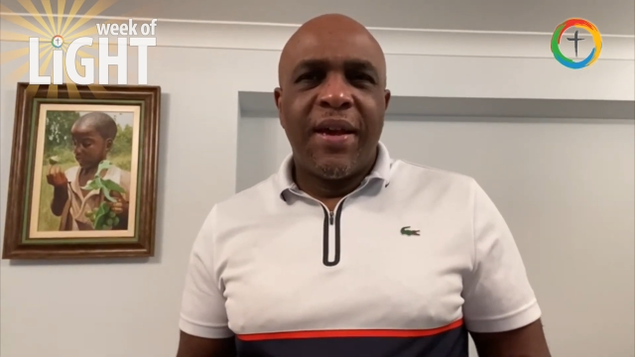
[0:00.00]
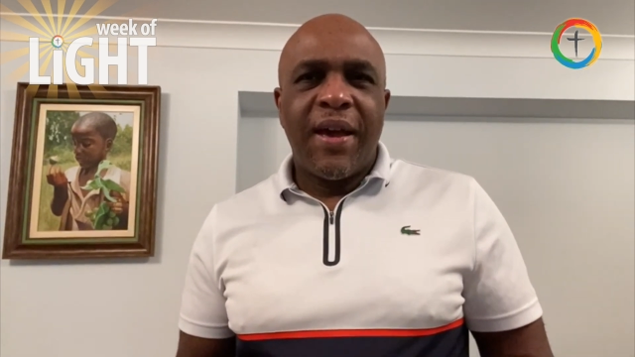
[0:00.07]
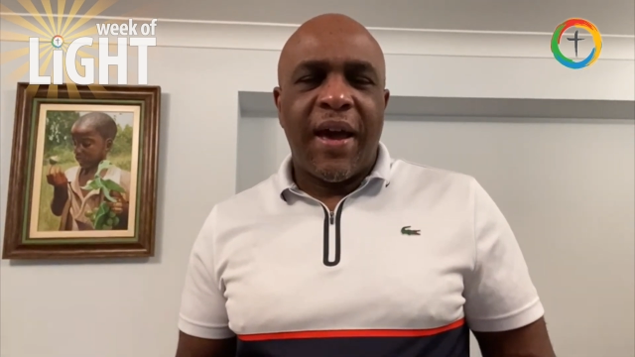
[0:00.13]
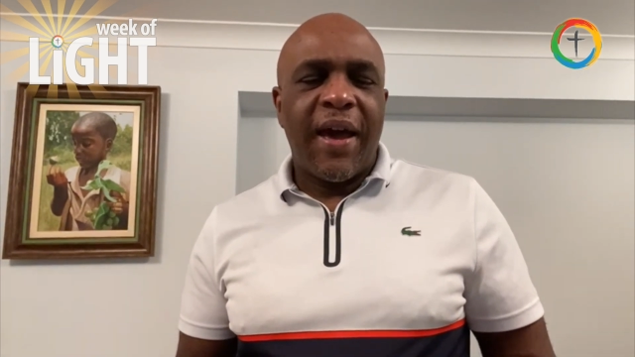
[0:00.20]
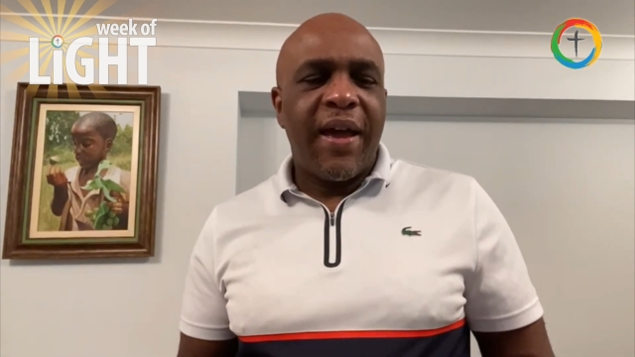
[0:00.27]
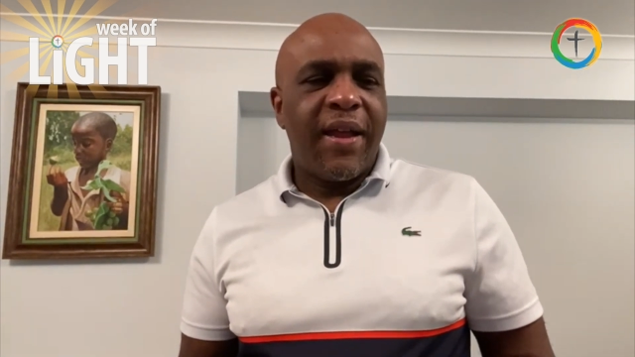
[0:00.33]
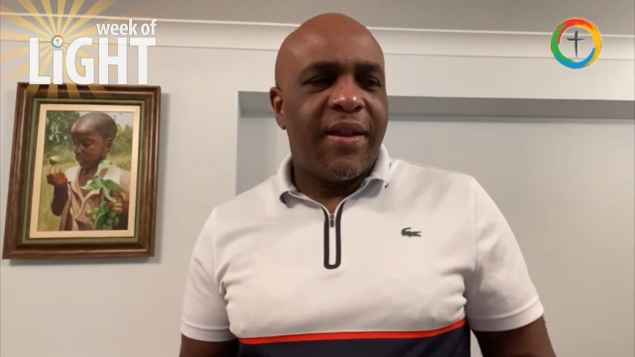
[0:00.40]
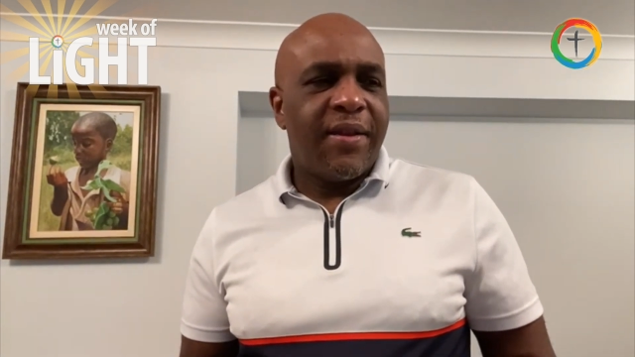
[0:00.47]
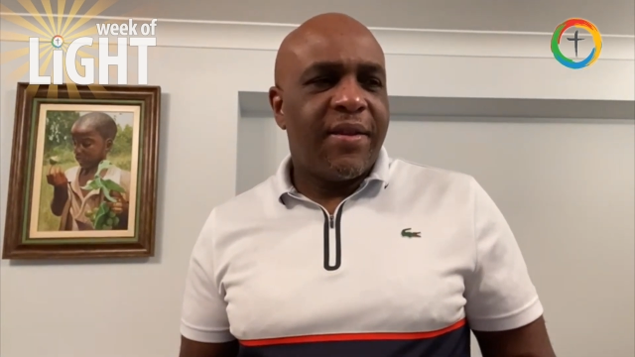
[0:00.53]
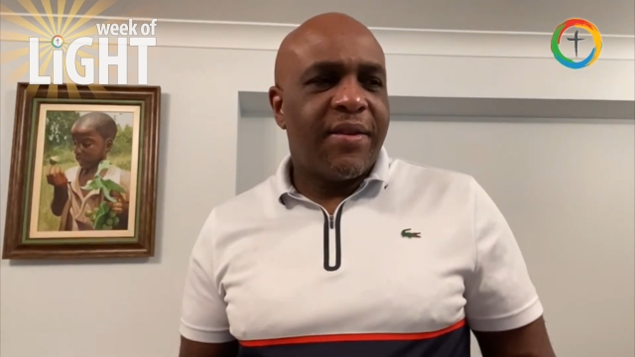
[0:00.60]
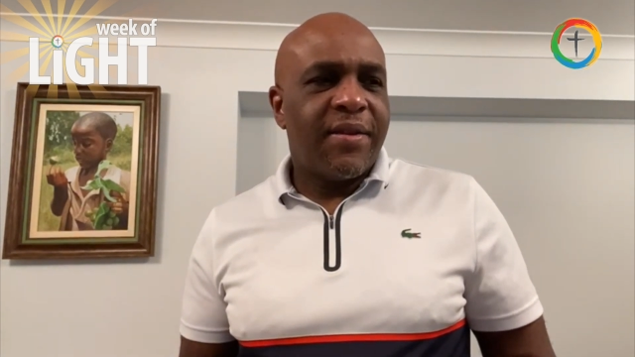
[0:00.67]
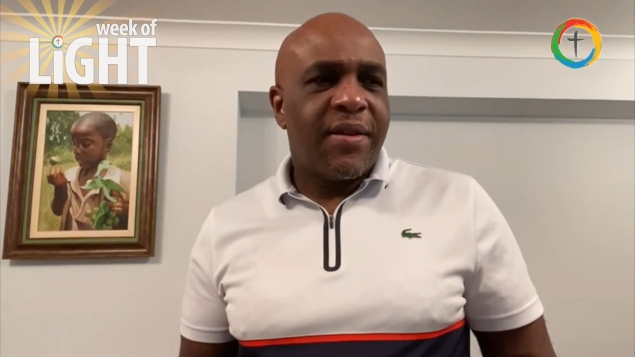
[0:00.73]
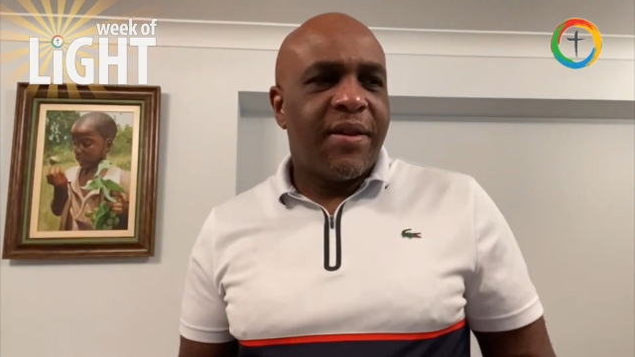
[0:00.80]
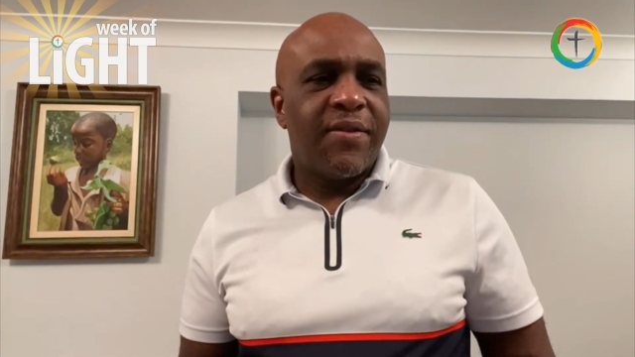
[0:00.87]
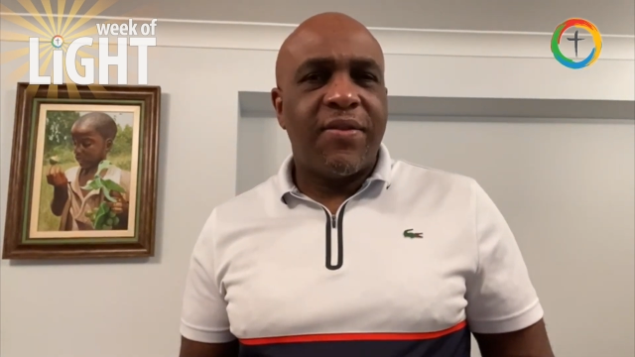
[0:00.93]
And
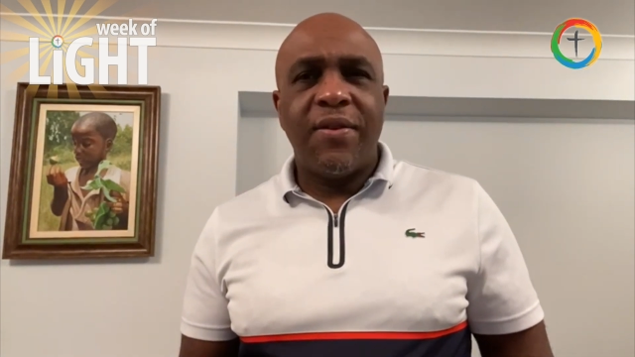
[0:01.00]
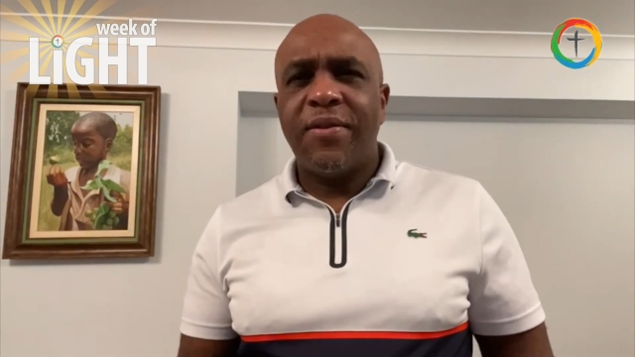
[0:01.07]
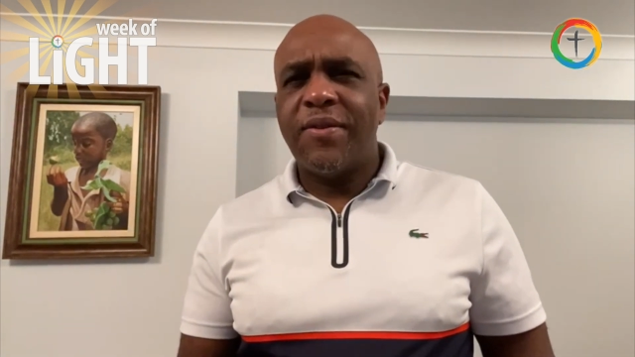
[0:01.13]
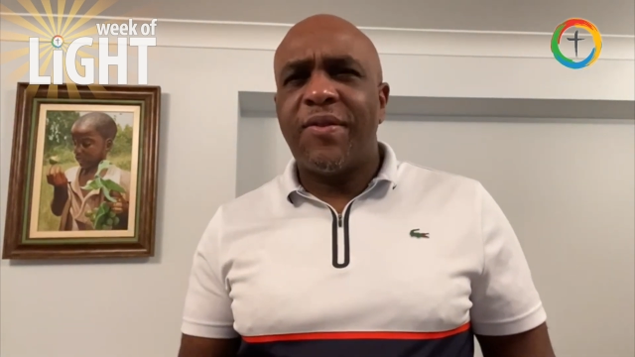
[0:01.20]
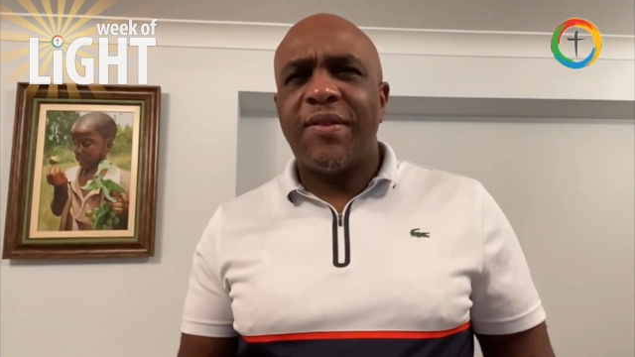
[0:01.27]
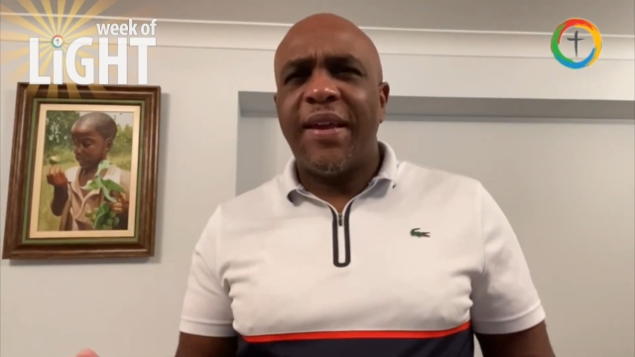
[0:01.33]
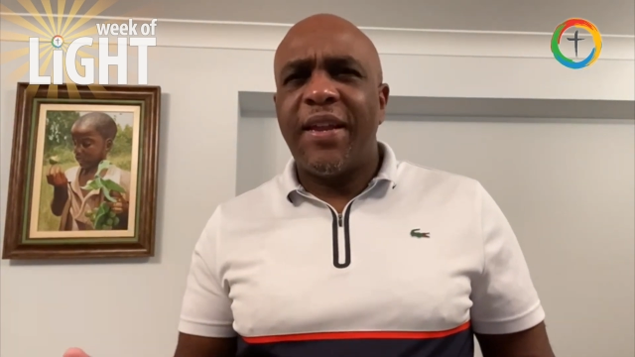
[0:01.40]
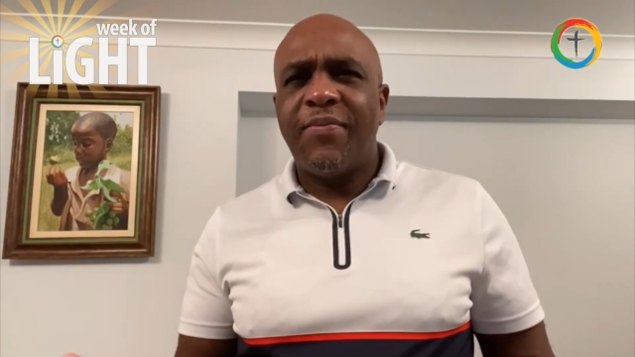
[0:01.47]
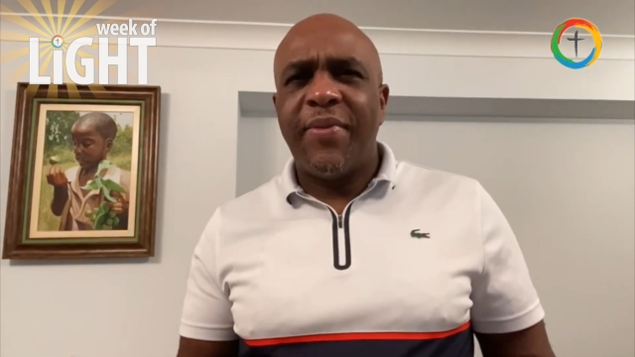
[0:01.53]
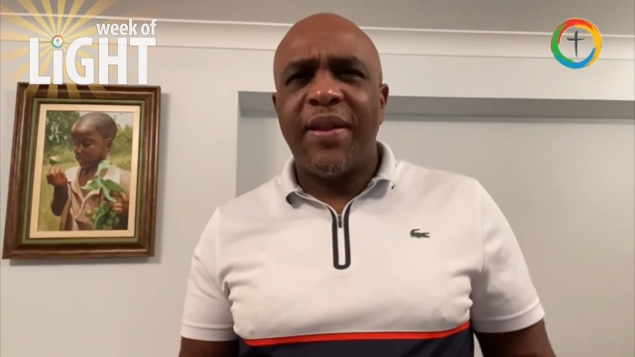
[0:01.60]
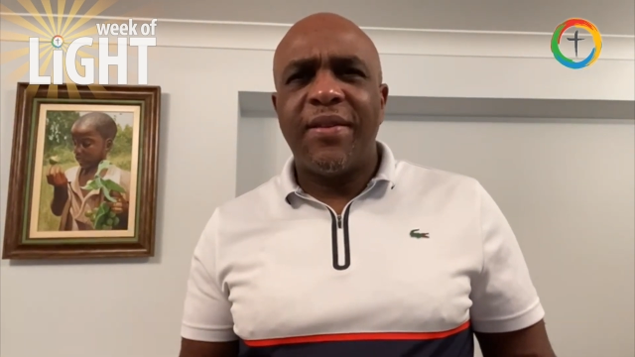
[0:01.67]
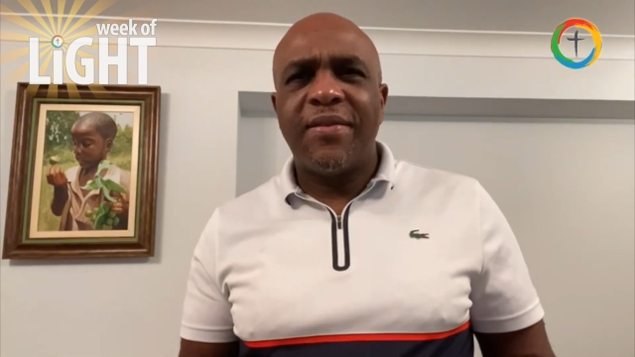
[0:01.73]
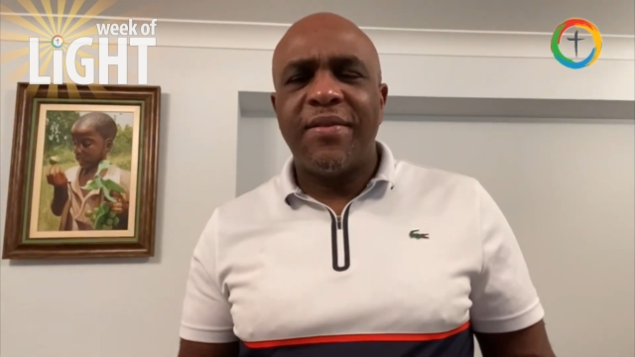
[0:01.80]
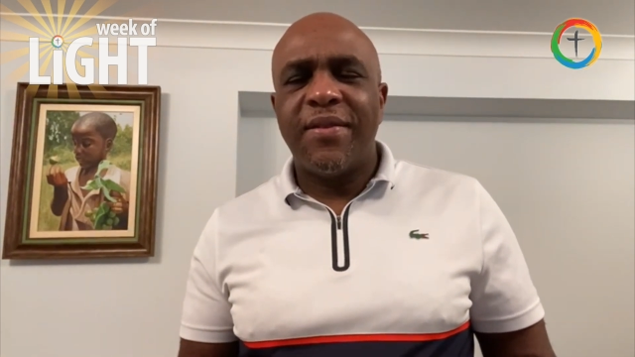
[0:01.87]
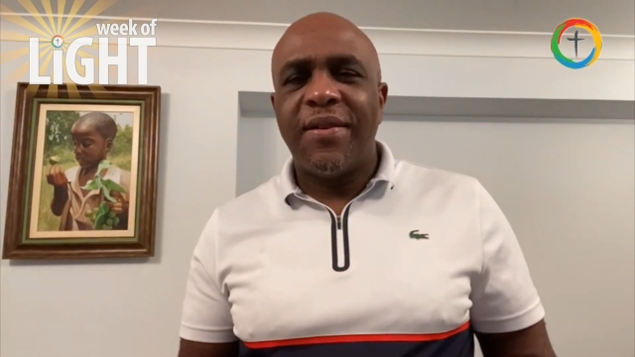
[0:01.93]
it's the
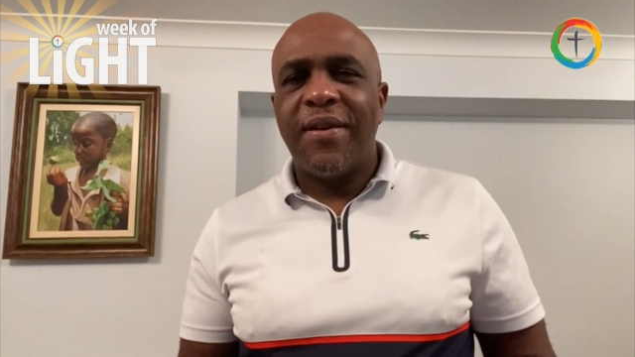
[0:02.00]
understatement